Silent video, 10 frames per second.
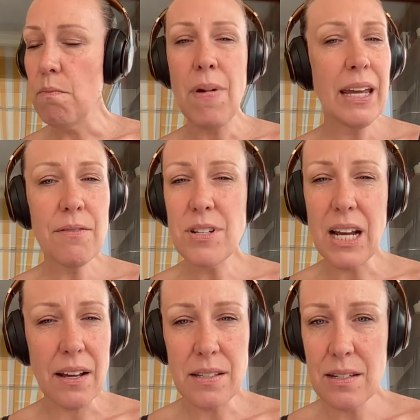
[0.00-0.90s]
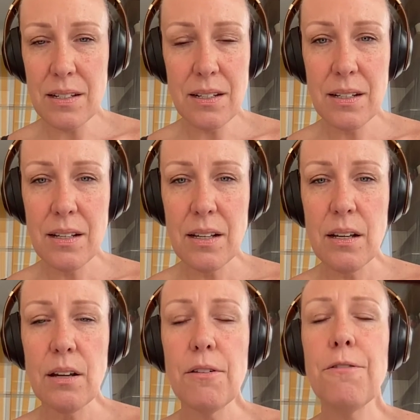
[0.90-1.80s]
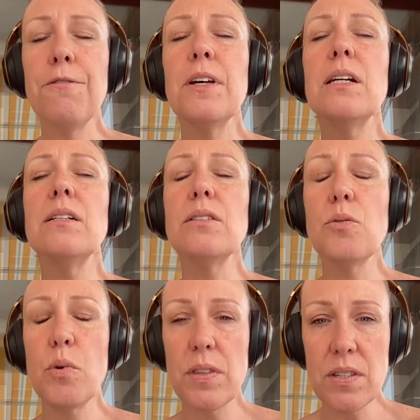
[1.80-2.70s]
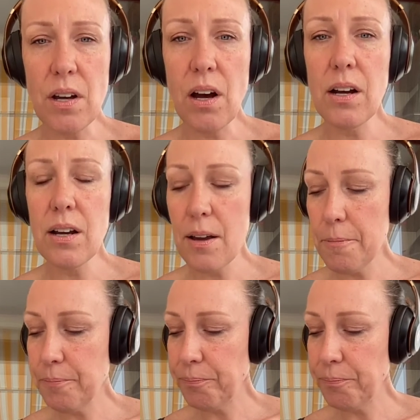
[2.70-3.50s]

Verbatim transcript: made of dust, filled with song.